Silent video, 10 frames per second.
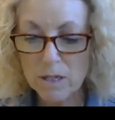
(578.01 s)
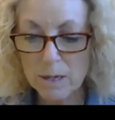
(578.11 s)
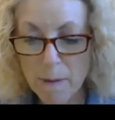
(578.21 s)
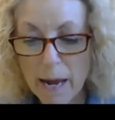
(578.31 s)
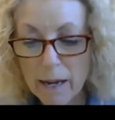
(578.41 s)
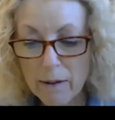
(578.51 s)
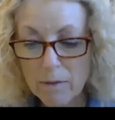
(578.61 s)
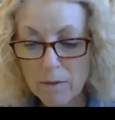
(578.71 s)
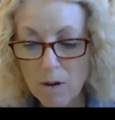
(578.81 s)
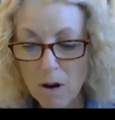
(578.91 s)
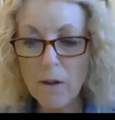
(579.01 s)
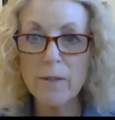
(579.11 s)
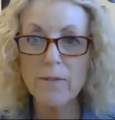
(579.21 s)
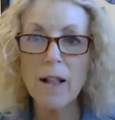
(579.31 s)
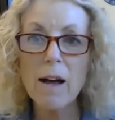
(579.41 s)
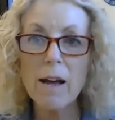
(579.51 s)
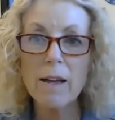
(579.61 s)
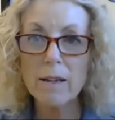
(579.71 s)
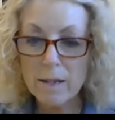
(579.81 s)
to make on the fly.